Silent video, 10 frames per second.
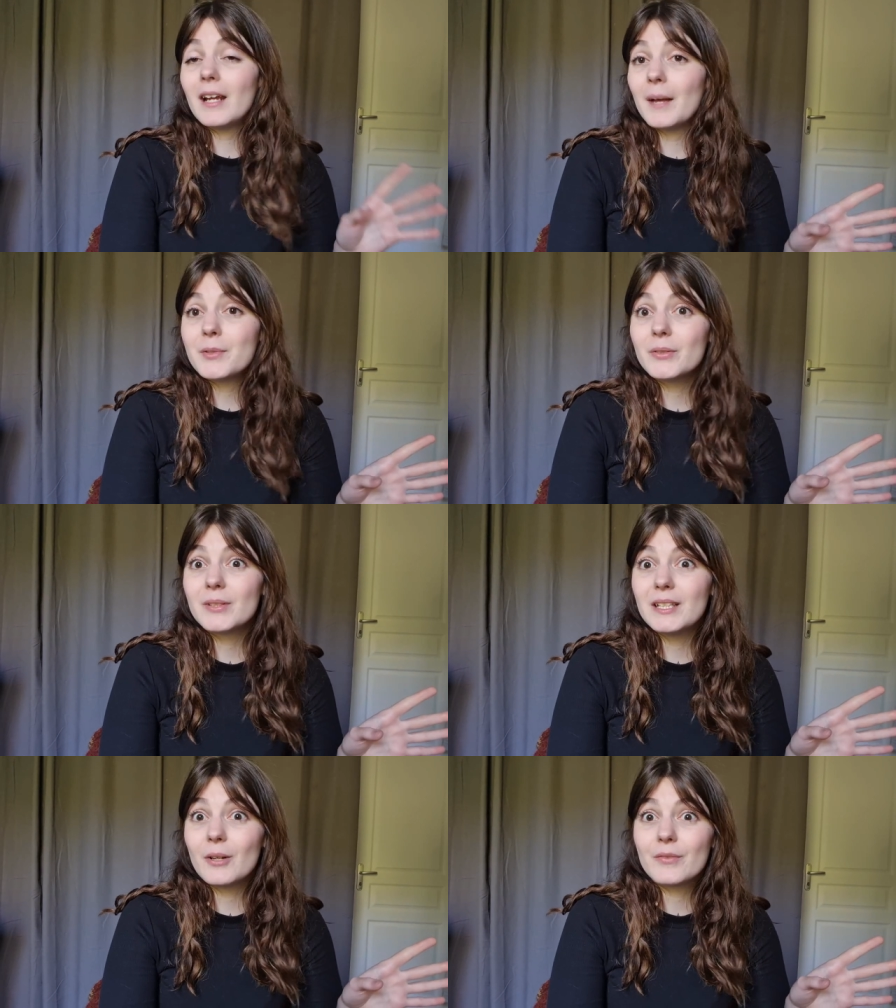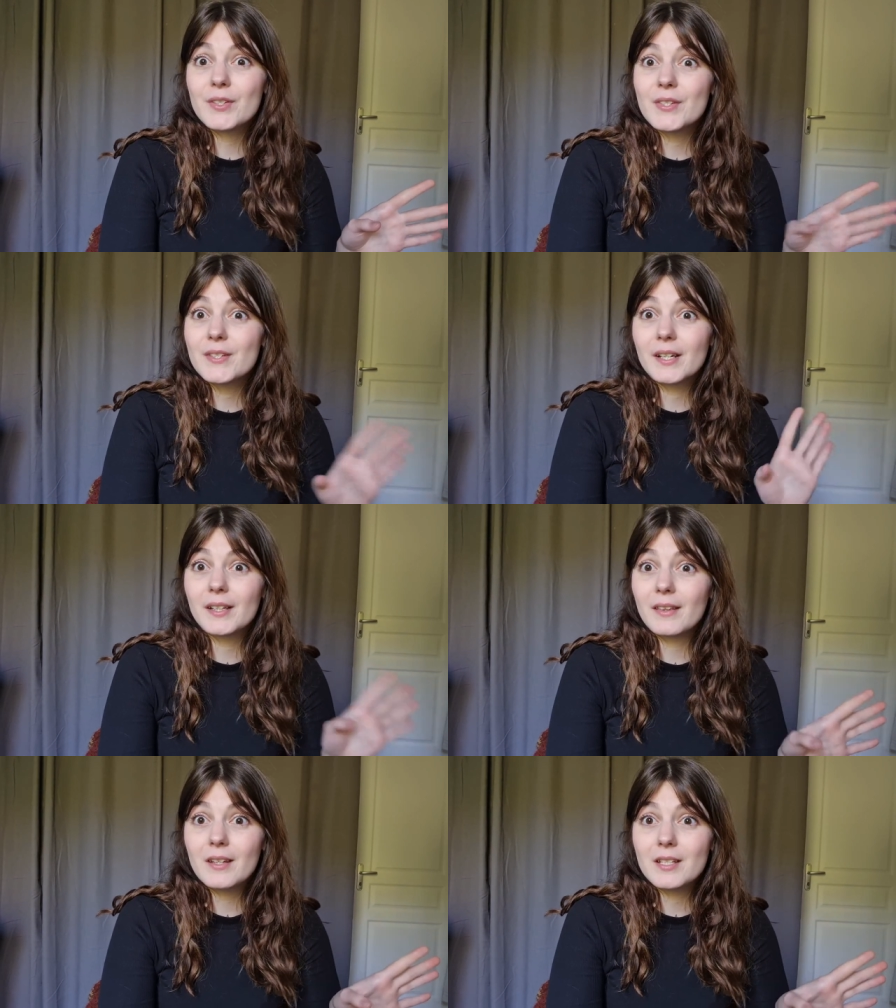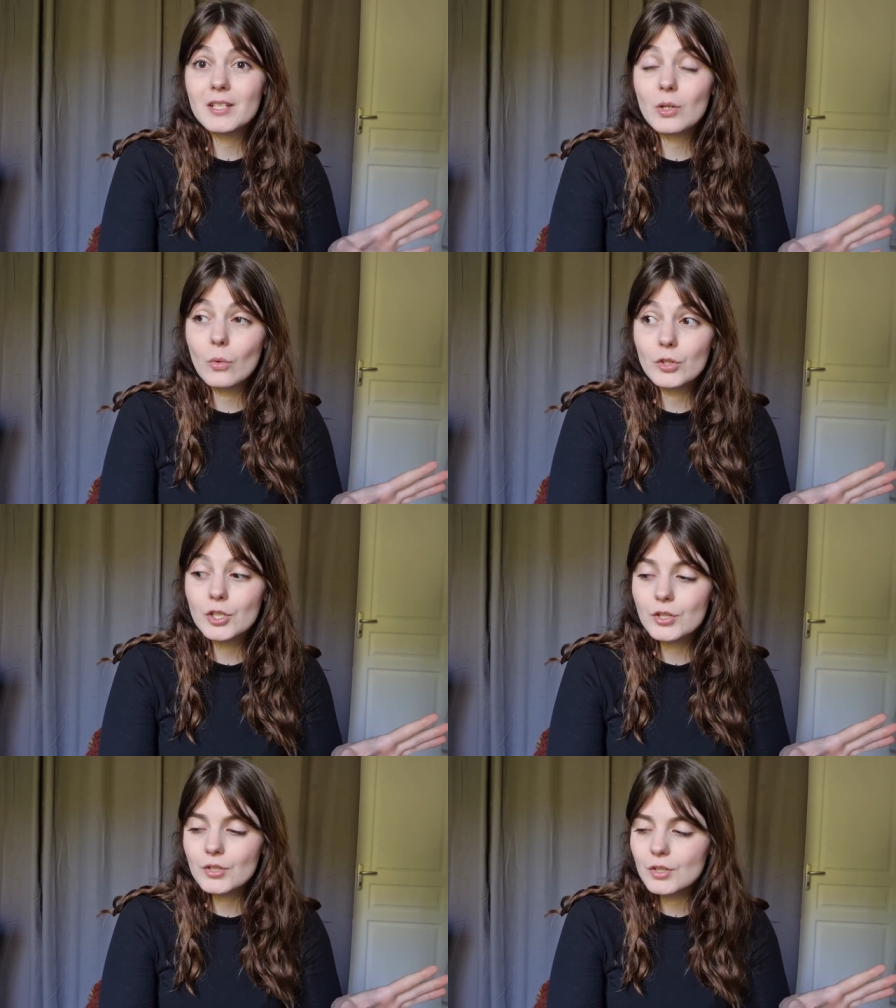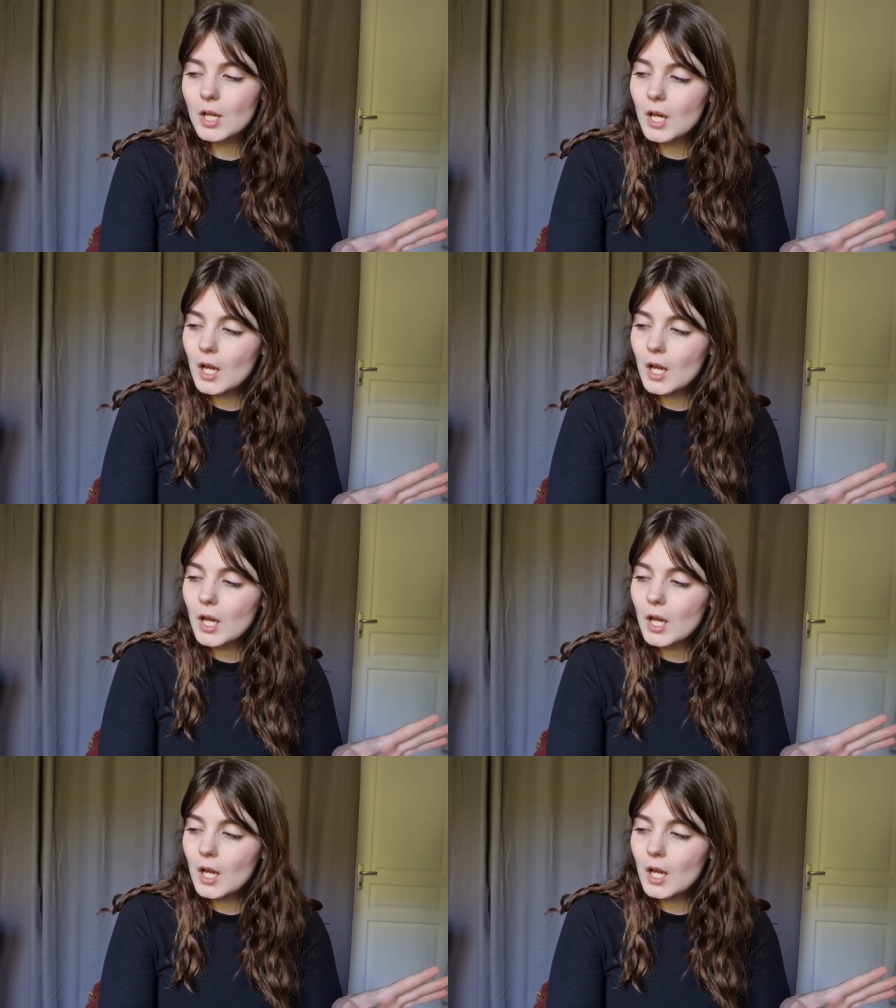absolutely love this design. I think it's gorgeous.